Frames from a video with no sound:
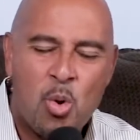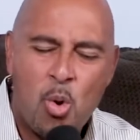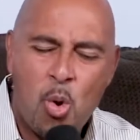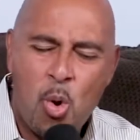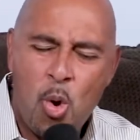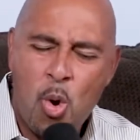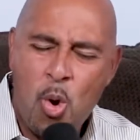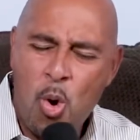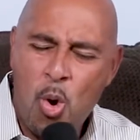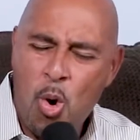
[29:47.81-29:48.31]

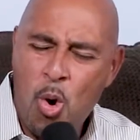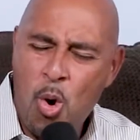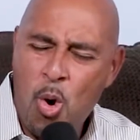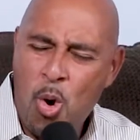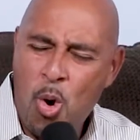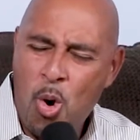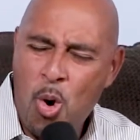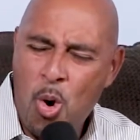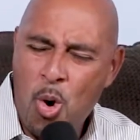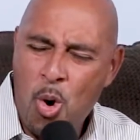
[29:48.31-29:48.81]

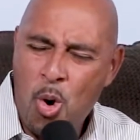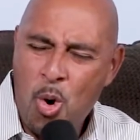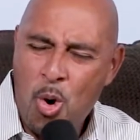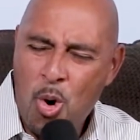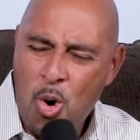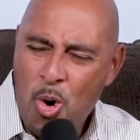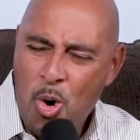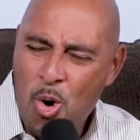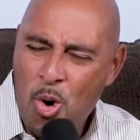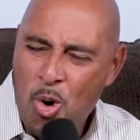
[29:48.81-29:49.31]

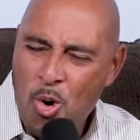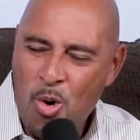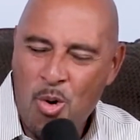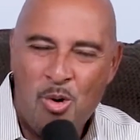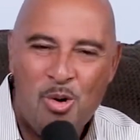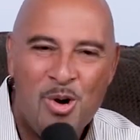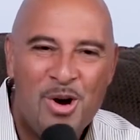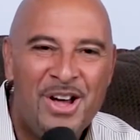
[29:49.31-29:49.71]
oh,